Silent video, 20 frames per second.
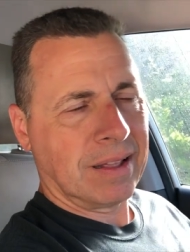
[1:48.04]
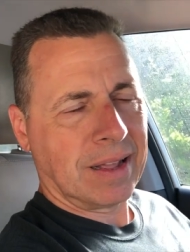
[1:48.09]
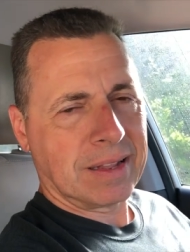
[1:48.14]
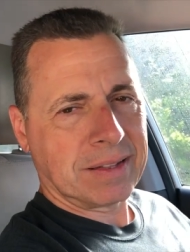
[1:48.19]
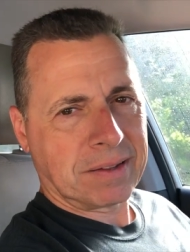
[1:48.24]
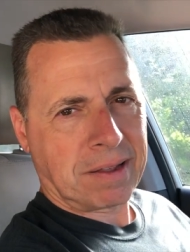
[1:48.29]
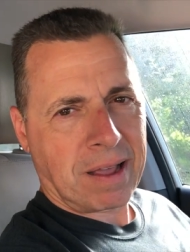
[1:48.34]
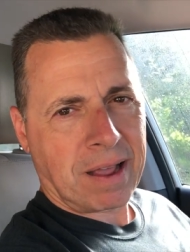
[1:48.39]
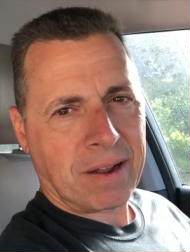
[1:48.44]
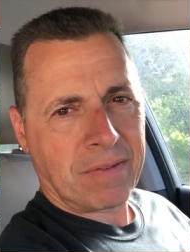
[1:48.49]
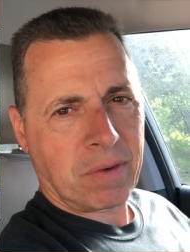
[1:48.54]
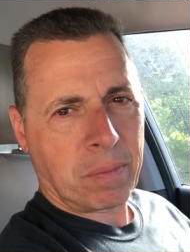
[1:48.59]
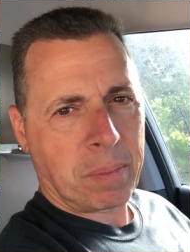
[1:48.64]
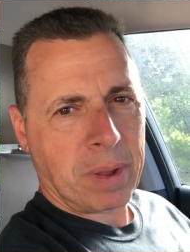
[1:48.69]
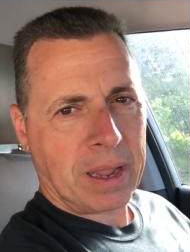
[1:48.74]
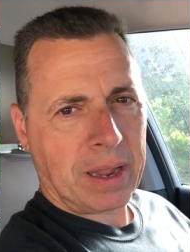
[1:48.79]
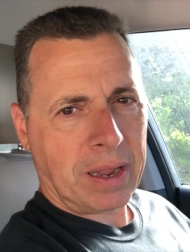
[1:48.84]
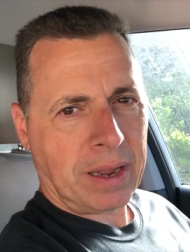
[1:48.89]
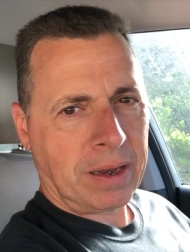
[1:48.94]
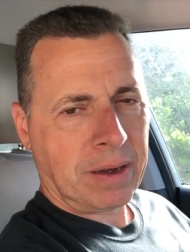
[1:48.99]
That's kind of a
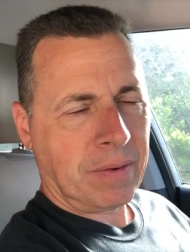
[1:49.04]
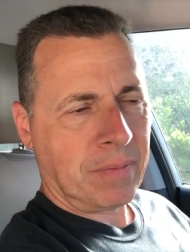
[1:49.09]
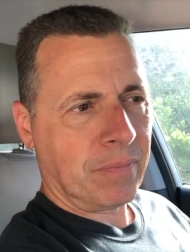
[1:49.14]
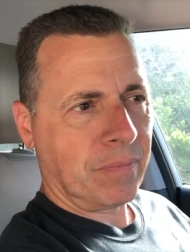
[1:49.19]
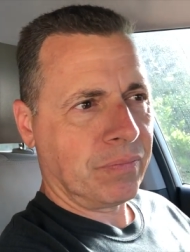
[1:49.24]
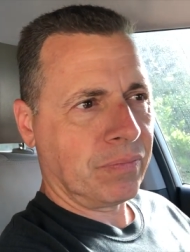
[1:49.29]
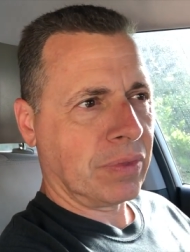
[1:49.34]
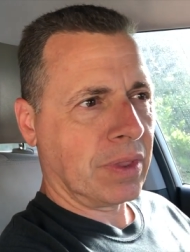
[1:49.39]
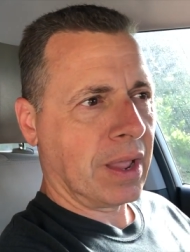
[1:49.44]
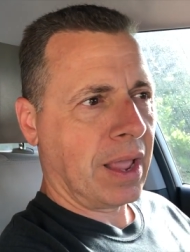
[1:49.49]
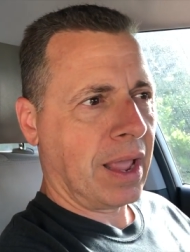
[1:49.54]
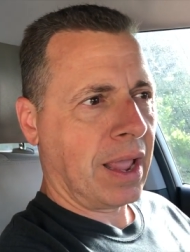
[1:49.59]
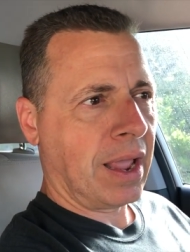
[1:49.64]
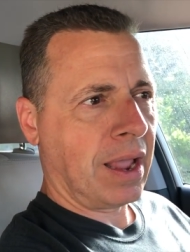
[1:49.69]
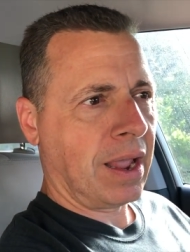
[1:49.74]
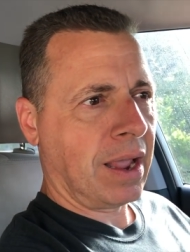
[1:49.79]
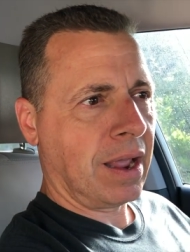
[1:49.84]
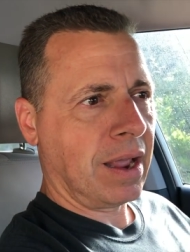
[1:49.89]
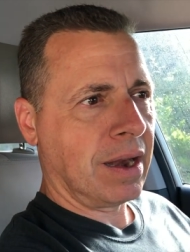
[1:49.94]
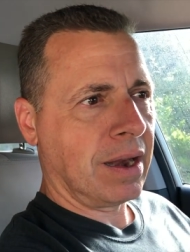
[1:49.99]
pain.
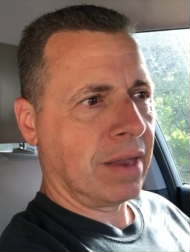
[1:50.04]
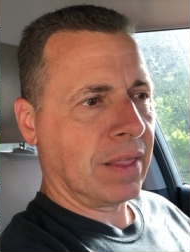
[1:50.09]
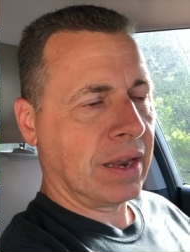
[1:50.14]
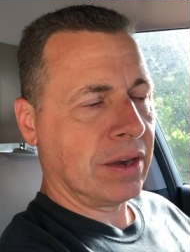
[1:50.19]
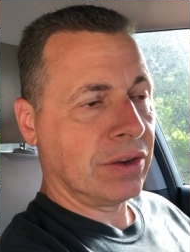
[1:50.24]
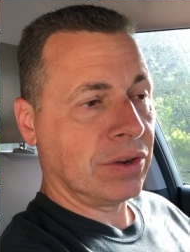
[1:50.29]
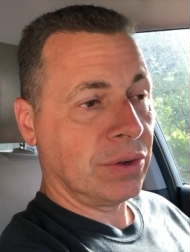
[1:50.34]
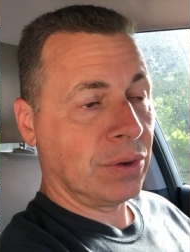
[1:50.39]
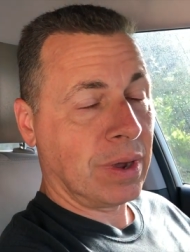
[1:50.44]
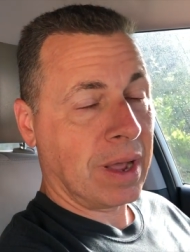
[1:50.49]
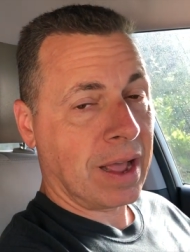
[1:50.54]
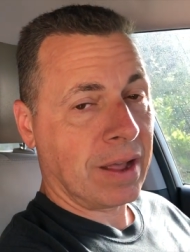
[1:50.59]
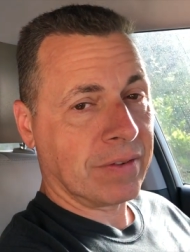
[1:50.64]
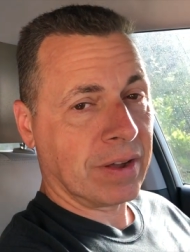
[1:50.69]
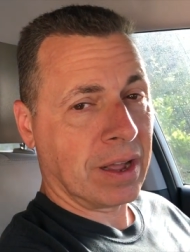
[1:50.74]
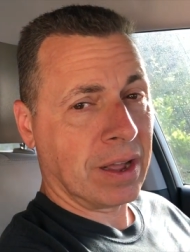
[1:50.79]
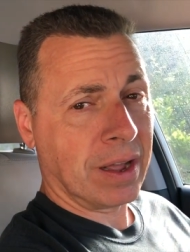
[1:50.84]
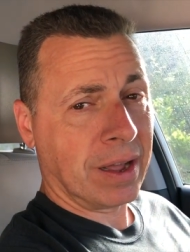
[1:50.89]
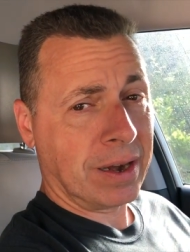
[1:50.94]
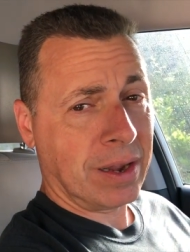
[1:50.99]
And they do have
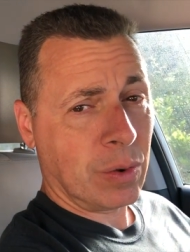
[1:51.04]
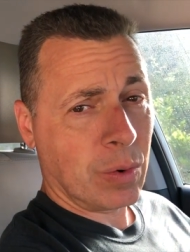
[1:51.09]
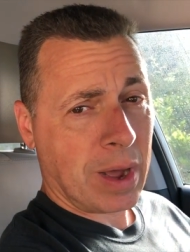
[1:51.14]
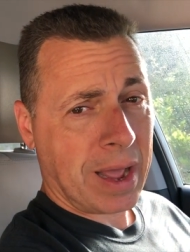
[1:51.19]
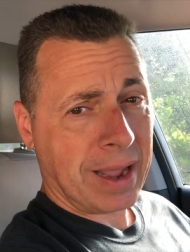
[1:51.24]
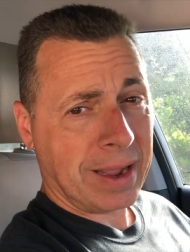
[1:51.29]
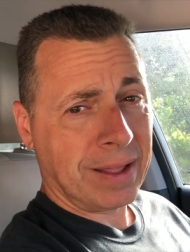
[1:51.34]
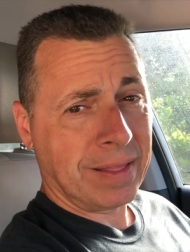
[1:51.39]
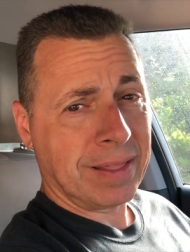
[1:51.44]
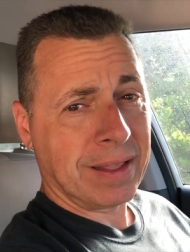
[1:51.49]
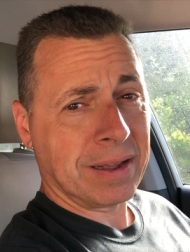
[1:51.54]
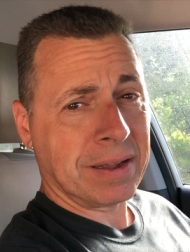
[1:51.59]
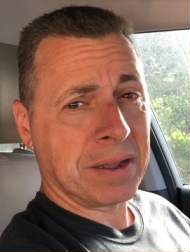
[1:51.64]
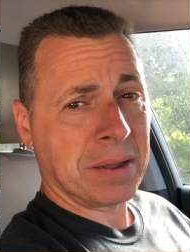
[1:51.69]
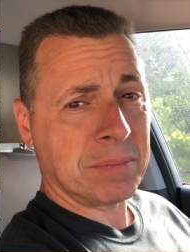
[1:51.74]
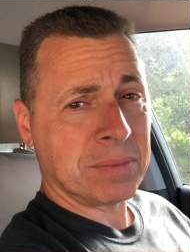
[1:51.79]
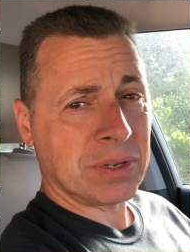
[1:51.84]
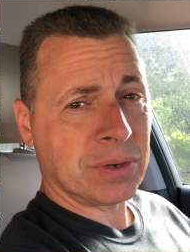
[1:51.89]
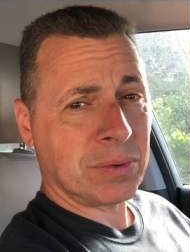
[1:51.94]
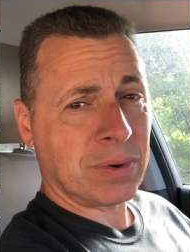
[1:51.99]
a honey wagon that
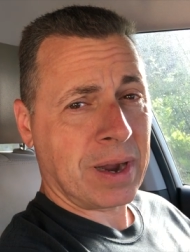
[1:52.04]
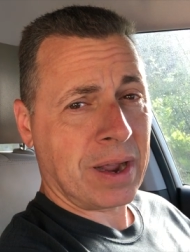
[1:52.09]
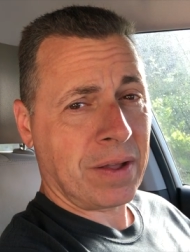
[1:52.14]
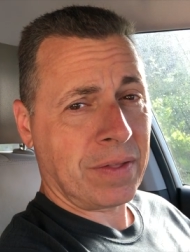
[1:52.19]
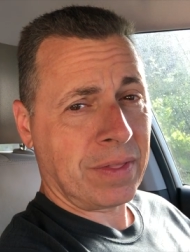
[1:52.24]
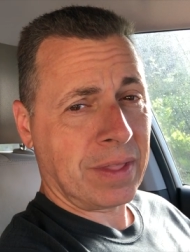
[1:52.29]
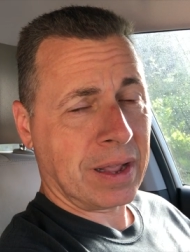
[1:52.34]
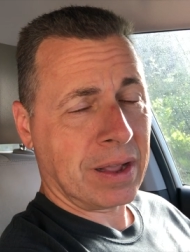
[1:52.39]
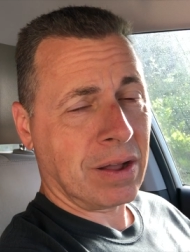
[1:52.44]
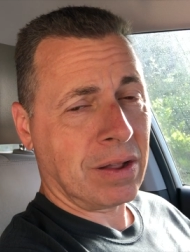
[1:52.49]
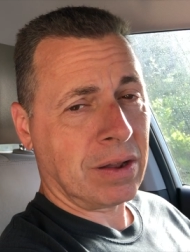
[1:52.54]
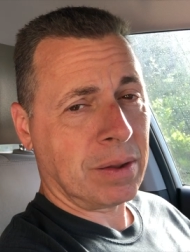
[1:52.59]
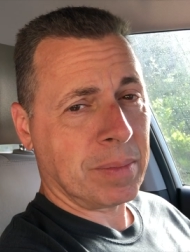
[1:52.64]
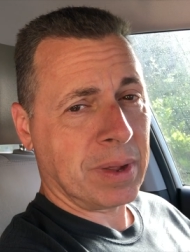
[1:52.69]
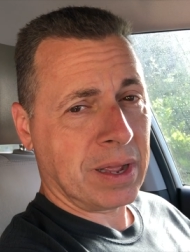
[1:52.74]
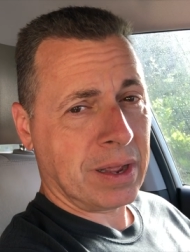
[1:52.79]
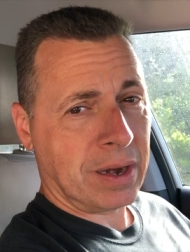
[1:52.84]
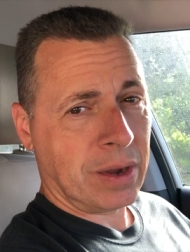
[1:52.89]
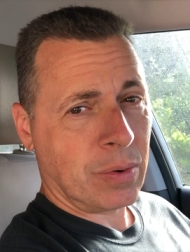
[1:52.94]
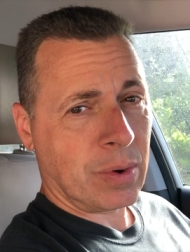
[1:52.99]
comes around. They call them
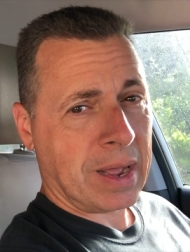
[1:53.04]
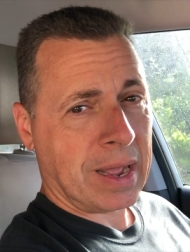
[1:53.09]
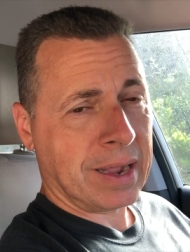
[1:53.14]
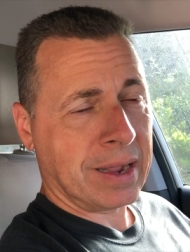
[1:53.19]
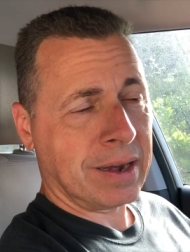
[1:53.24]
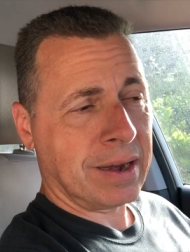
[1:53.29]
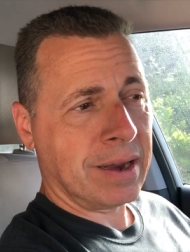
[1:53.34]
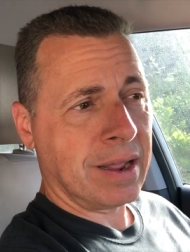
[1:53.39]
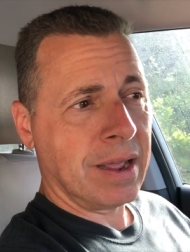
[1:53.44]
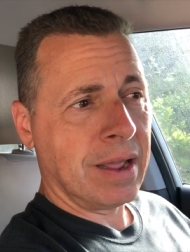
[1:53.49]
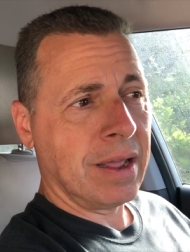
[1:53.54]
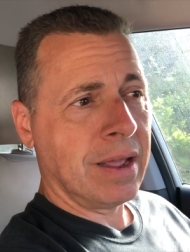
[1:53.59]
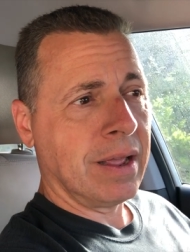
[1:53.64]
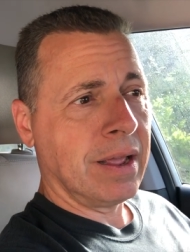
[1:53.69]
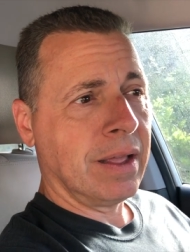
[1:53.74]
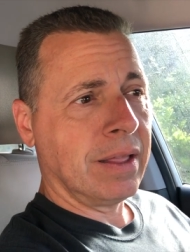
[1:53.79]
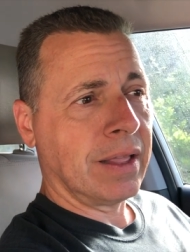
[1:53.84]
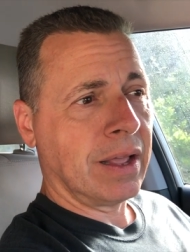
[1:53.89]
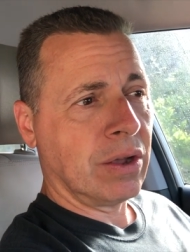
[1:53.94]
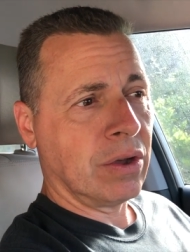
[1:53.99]
a honey wagon.
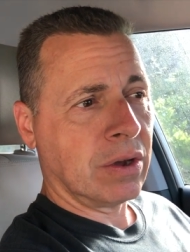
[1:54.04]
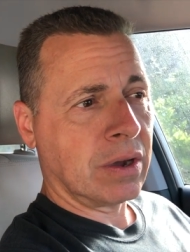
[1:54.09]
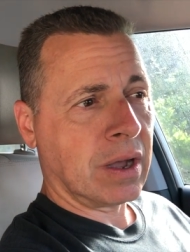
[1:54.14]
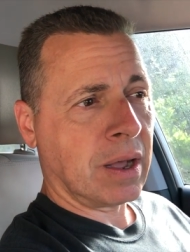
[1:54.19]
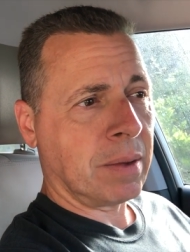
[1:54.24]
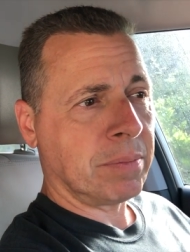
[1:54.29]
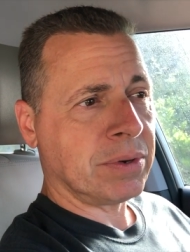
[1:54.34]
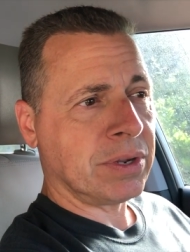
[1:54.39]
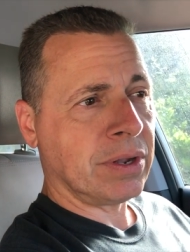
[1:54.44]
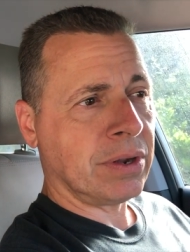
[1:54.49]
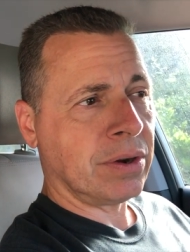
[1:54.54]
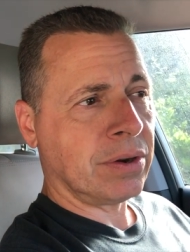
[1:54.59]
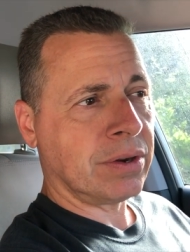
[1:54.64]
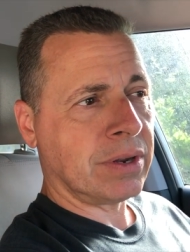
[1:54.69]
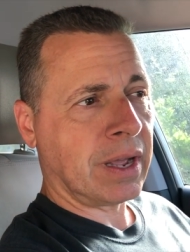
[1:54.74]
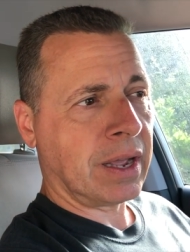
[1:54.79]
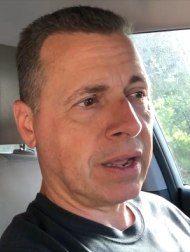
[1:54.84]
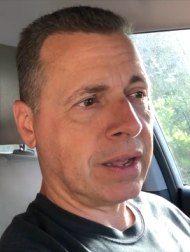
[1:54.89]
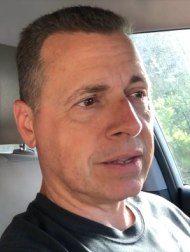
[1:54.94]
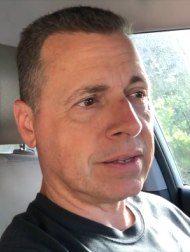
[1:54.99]
They hook up to your
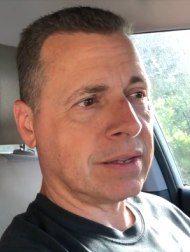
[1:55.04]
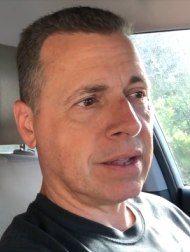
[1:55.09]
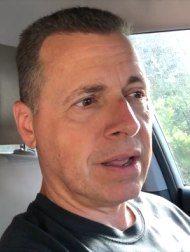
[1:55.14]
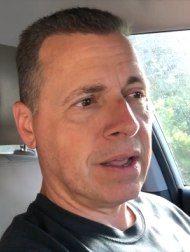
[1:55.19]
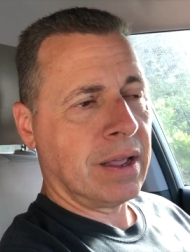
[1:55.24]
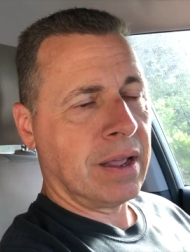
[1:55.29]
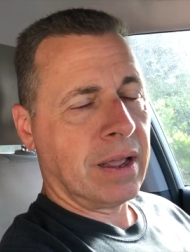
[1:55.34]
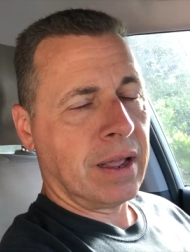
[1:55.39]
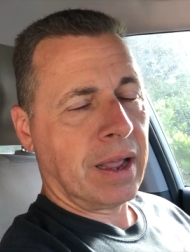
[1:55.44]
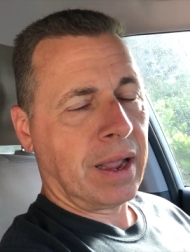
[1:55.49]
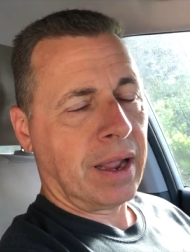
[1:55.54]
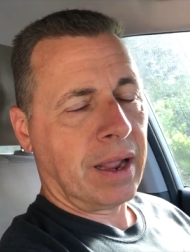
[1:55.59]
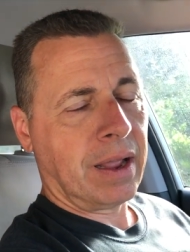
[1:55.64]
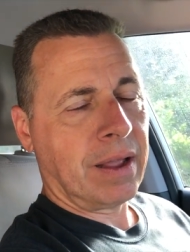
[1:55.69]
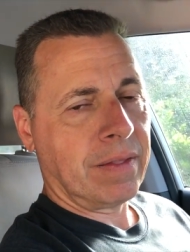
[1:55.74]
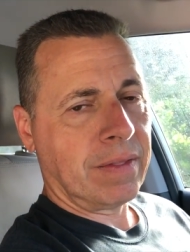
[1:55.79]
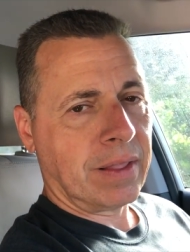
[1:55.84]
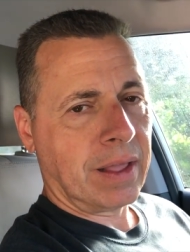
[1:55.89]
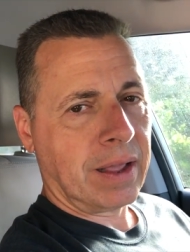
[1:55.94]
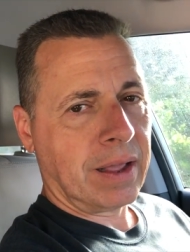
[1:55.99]
tanks
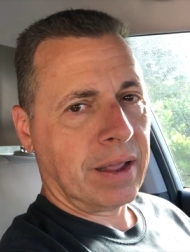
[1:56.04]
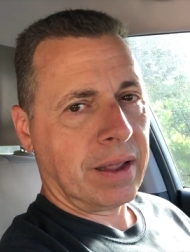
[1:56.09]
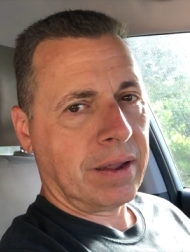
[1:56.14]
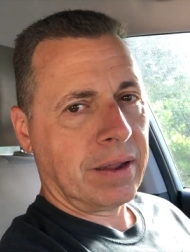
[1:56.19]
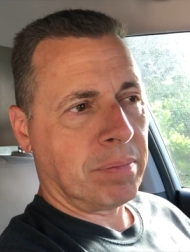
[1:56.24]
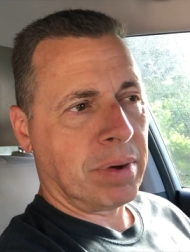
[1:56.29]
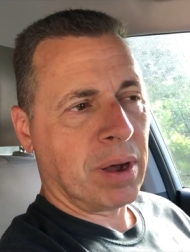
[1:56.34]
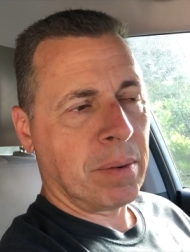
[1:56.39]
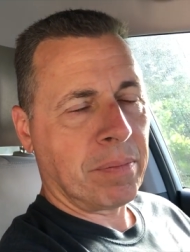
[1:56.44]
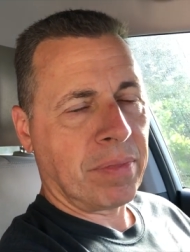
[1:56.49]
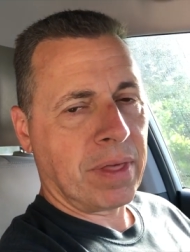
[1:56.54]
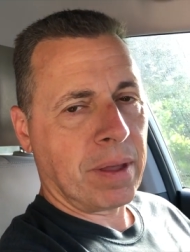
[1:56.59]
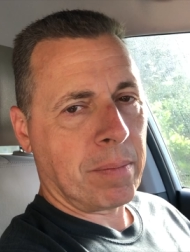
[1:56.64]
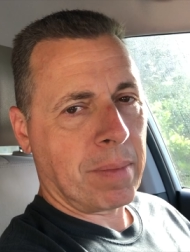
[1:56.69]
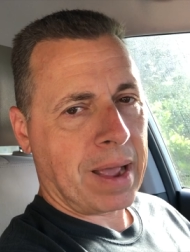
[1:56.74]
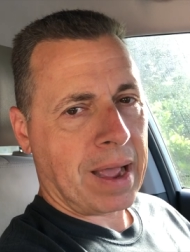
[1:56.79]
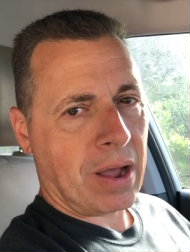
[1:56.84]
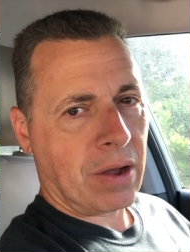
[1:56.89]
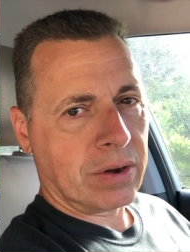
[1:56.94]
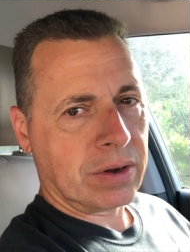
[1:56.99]
and they pump
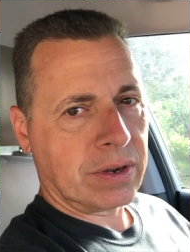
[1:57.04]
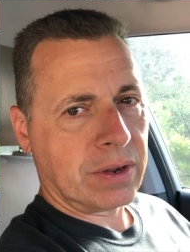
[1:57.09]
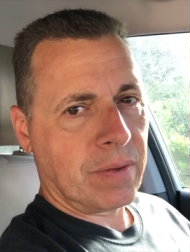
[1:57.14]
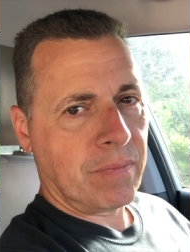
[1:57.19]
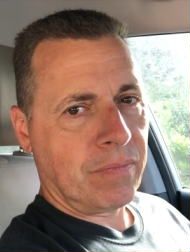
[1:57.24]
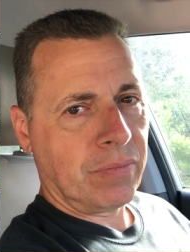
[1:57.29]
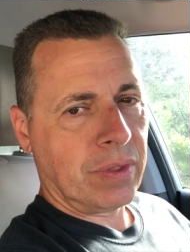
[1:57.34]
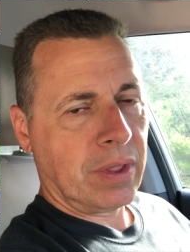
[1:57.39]
them out.